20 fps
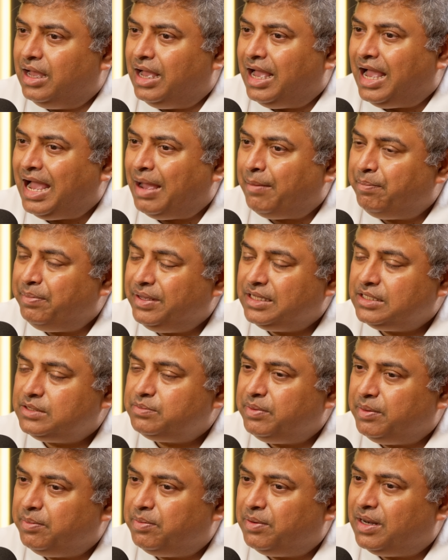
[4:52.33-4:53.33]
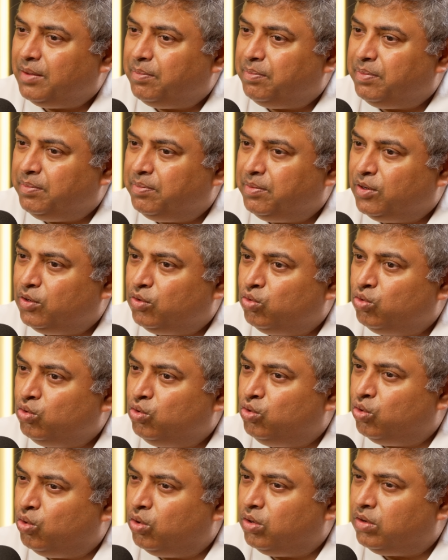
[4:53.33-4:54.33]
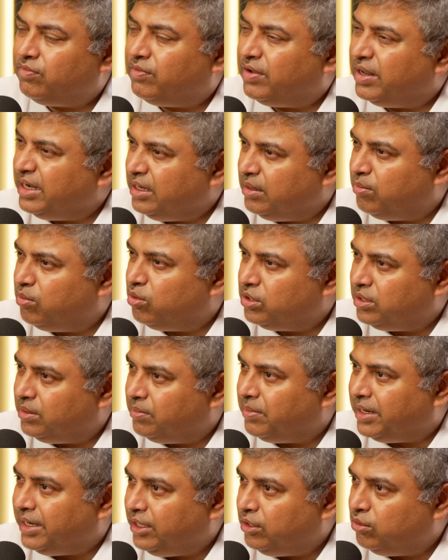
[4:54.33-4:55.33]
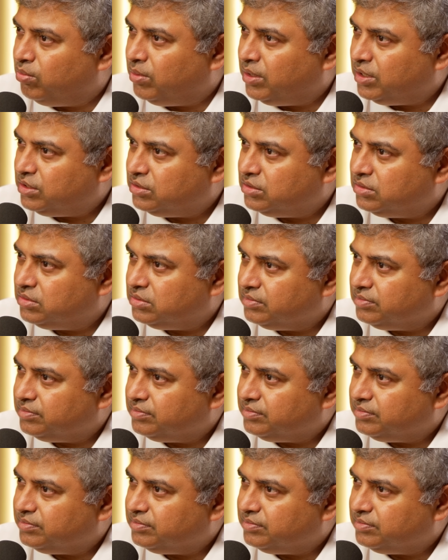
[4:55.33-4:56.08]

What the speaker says: happiest people are people who don't worry about their money too much